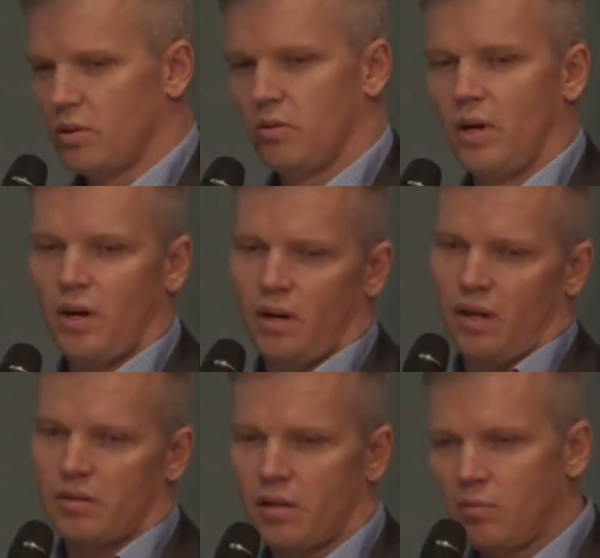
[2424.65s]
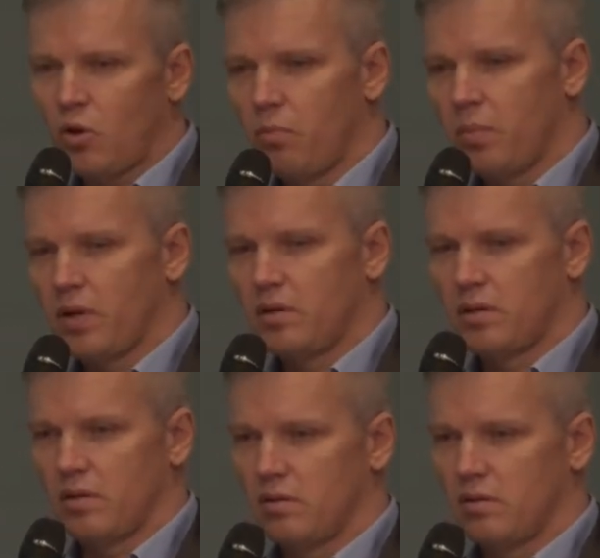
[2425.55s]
So, and some companies they